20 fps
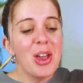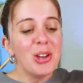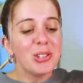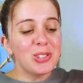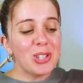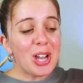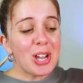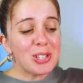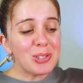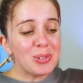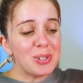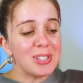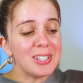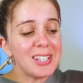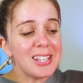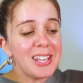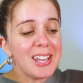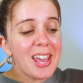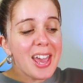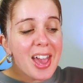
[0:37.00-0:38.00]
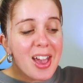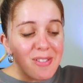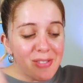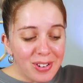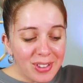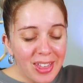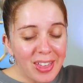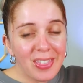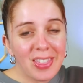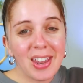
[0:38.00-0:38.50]
so you guys want to see
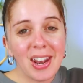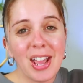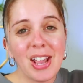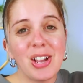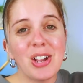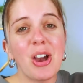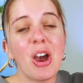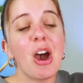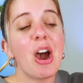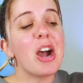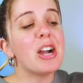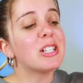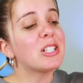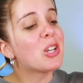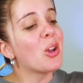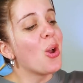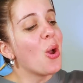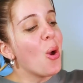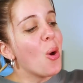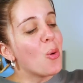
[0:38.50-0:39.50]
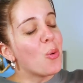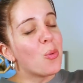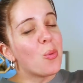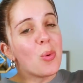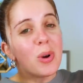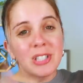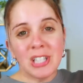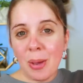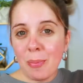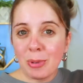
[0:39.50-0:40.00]
everything that I got,
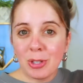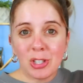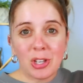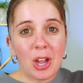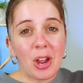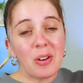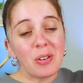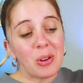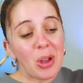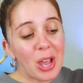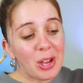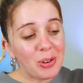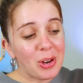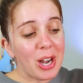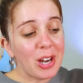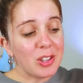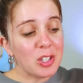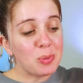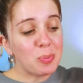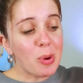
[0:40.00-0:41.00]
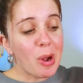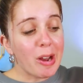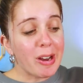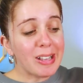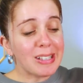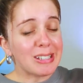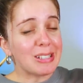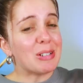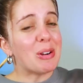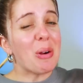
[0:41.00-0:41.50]
what type of look I created these
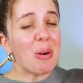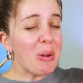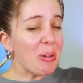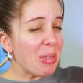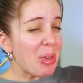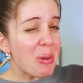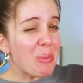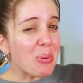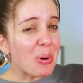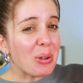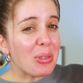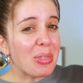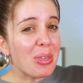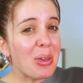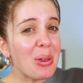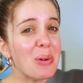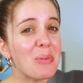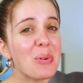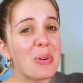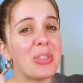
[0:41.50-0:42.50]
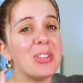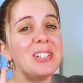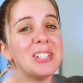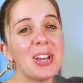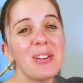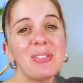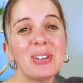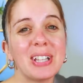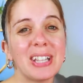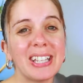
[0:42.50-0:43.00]
products, and are they worth it? Well, then
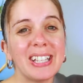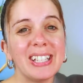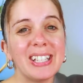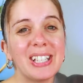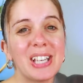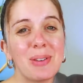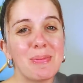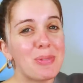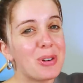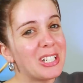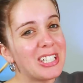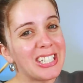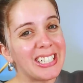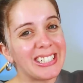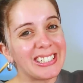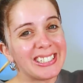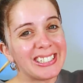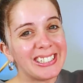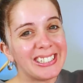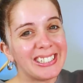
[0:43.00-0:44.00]
definitely keep watching.